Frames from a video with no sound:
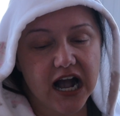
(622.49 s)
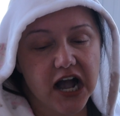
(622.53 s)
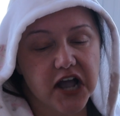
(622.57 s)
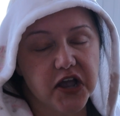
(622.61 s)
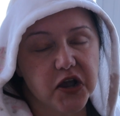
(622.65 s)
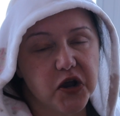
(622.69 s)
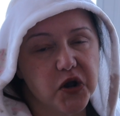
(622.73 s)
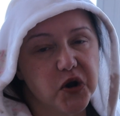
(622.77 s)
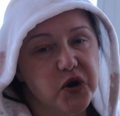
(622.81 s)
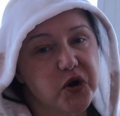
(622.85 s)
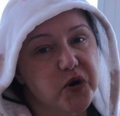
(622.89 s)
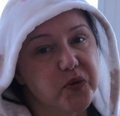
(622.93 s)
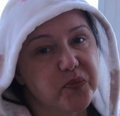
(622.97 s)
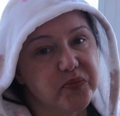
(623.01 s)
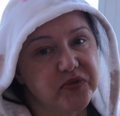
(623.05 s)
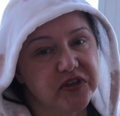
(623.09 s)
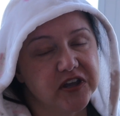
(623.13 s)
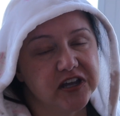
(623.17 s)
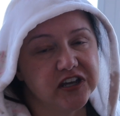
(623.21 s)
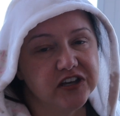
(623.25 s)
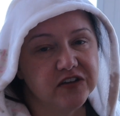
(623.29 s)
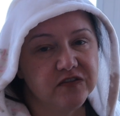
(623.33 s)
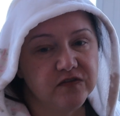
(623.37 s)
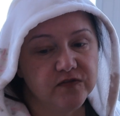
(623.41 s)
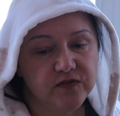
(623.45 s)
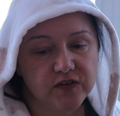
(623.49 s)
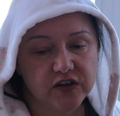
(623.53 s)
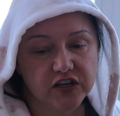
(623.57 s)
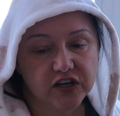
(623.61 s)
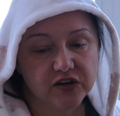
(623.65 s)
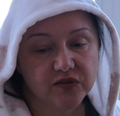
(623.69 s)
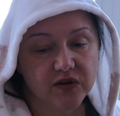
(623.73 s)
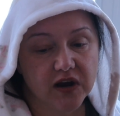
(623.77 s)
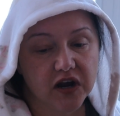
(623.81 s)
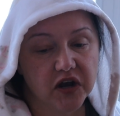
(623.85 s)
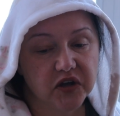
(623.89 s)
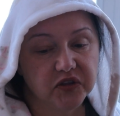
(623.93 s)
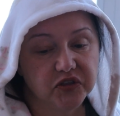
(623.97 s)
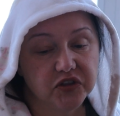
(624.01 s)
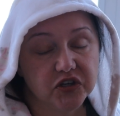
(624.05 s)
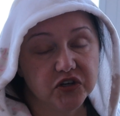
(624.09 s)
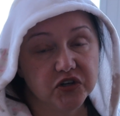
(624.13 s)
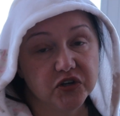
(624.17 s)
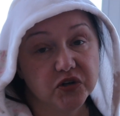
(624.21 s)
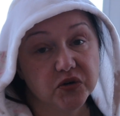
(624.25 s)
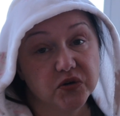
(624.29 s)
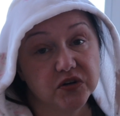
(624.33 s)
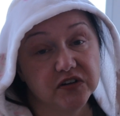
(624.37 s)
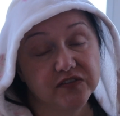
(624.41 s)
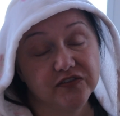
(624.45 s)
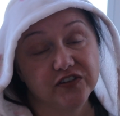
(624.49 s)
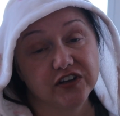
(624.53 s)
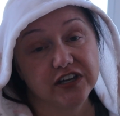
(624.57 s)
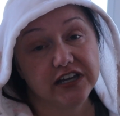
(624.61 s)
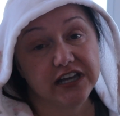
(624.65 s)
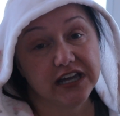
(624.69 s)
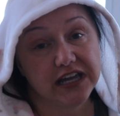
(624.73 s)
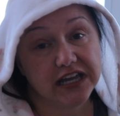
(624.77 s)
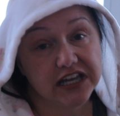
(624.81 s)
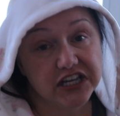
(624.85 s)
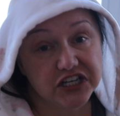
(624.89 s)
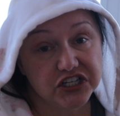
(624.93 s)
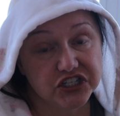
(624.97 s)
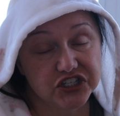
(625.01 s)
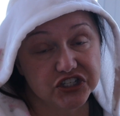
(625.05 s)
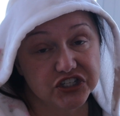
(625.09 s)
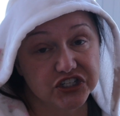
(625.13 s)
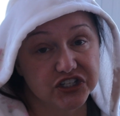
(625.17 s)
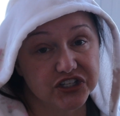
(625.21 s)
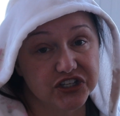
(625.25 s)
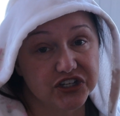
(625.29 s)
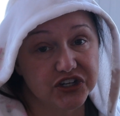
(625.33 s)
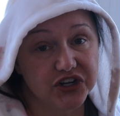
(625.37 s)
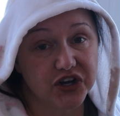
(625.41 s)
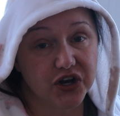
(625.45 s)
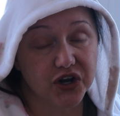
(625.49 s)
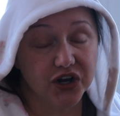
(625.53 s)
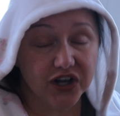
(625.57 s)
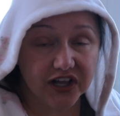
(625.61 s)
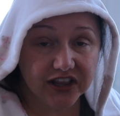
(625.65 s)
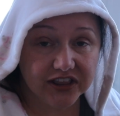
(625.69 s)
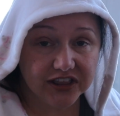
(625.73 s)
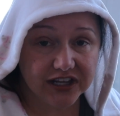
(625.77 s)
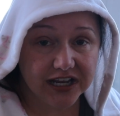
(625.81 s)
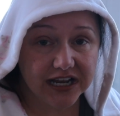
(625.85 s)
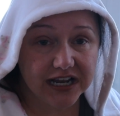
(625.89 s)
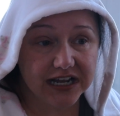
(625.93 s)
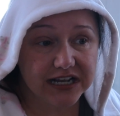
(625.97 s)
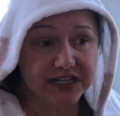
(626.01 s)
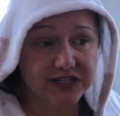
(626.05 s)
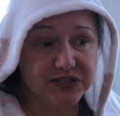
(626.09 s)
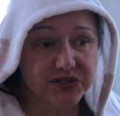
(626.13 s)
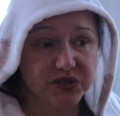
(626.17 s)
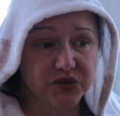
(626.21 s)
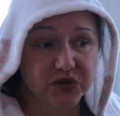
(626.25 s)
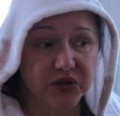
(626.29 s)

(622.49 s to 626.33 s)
I hope they can figure out the notification on that